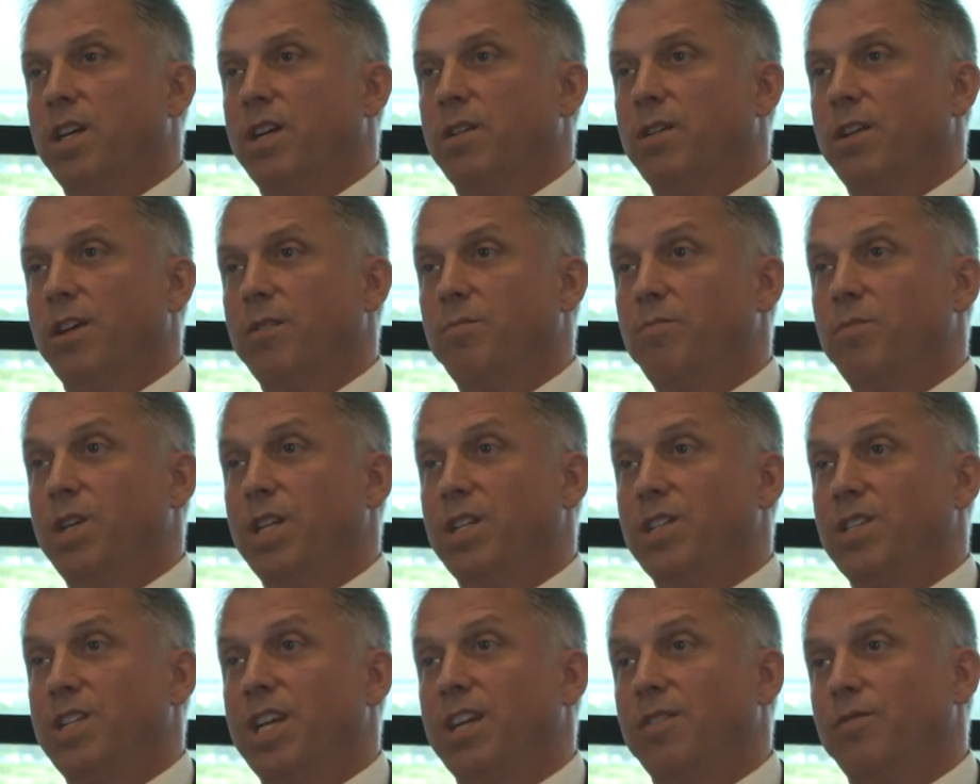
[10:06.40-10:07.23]
That
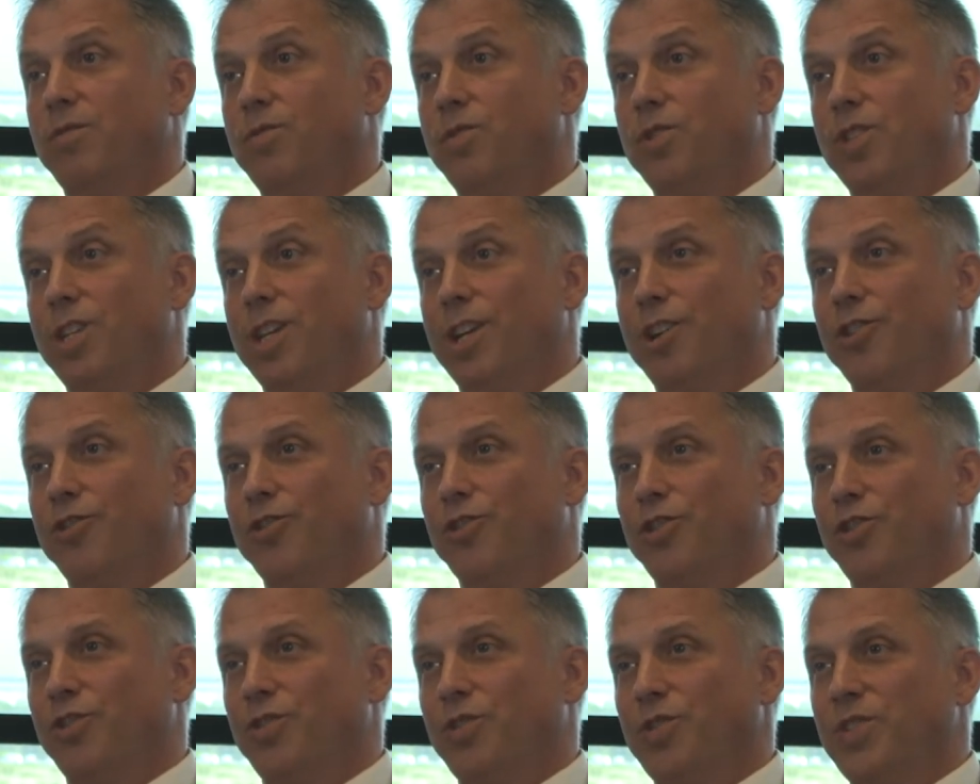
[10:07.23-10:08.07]
means they have to stay
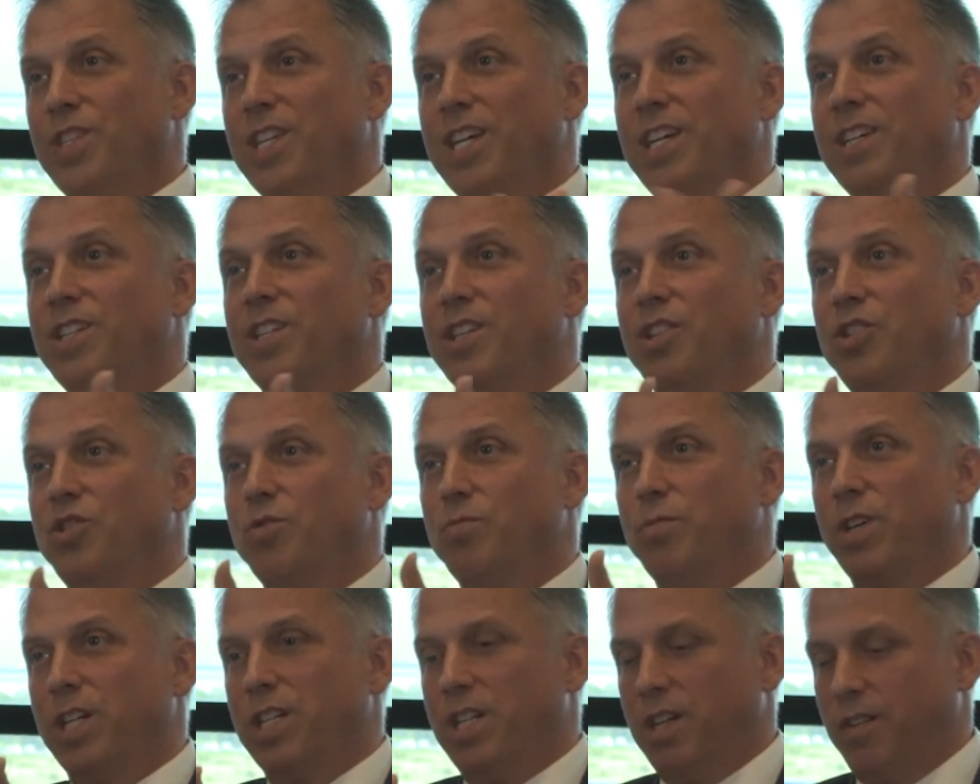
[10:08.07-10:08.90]
longer outside and you
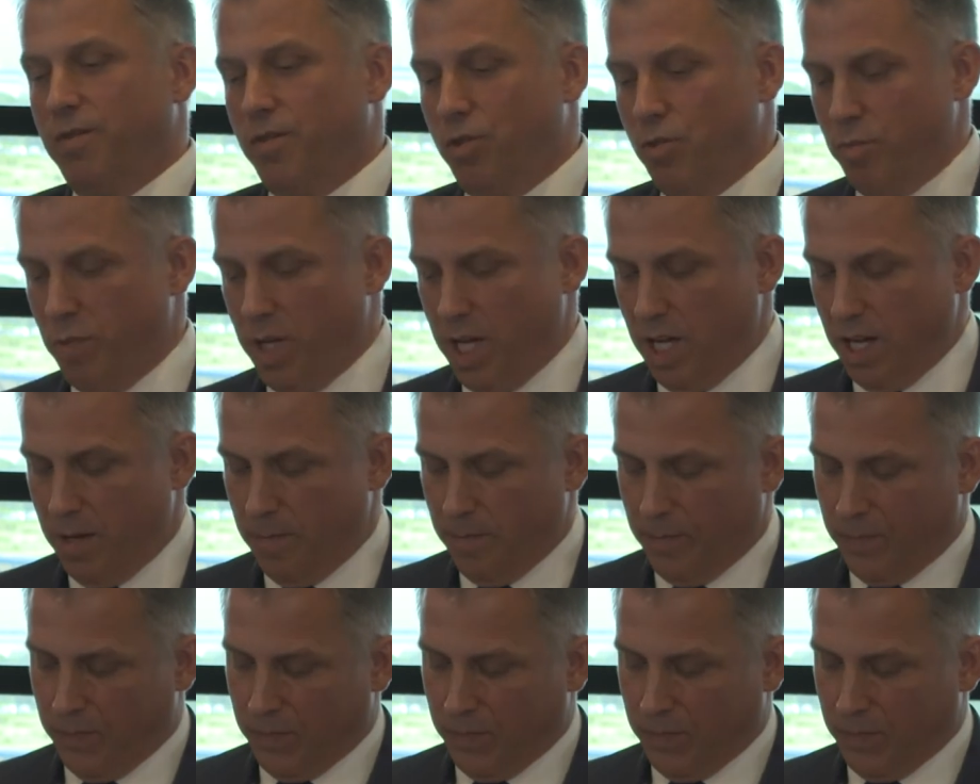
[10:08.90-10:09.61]
might have to pay.